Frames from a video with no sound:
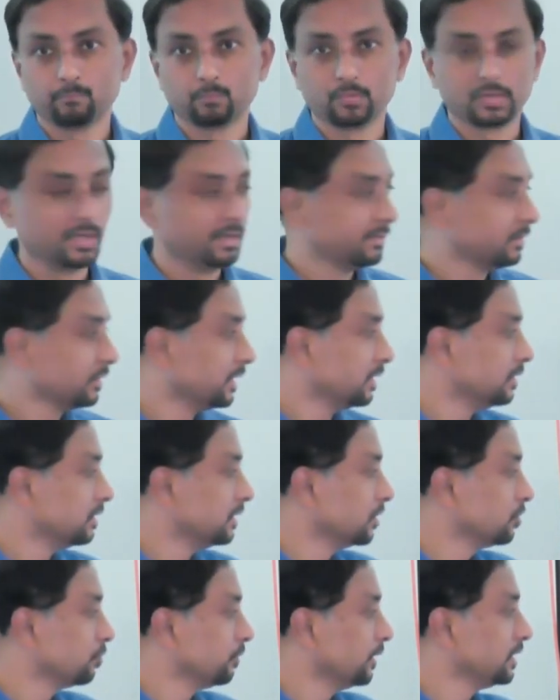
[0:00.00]
Right? So
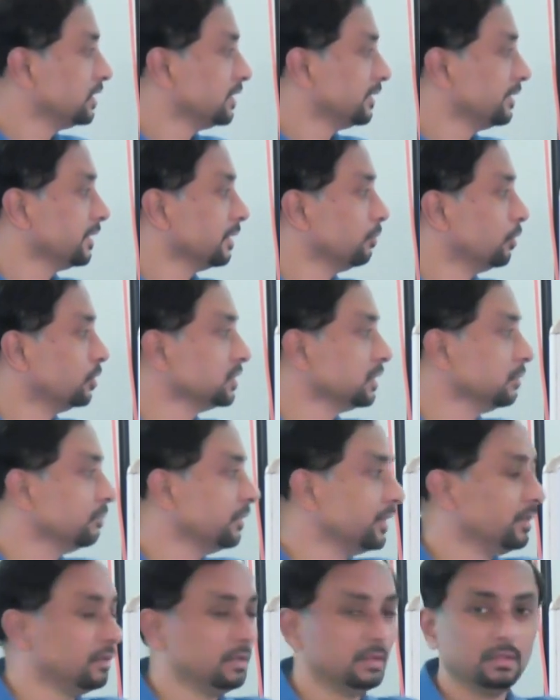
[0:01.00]
that's where just emotion,
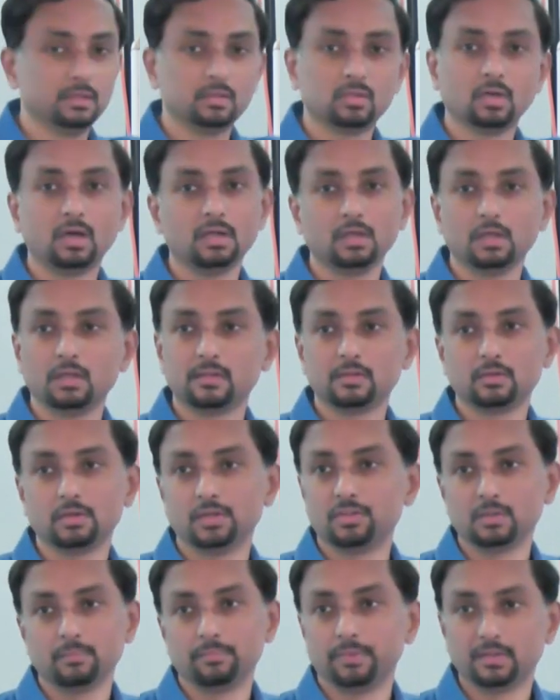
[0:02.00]
but thought also
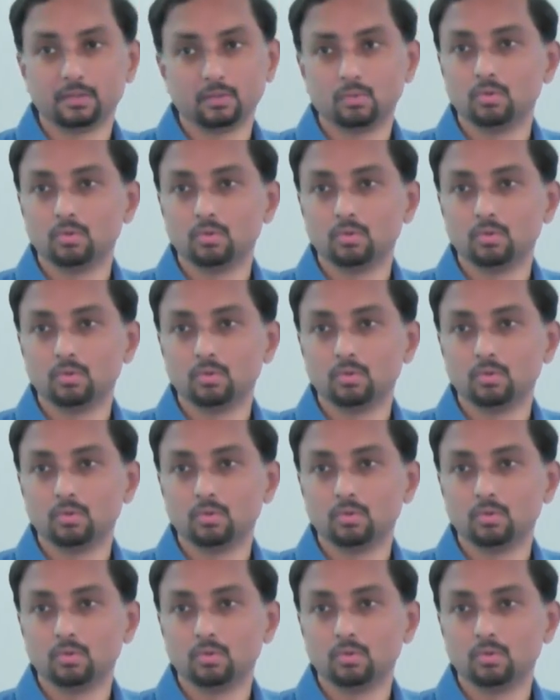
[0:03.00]
disappears.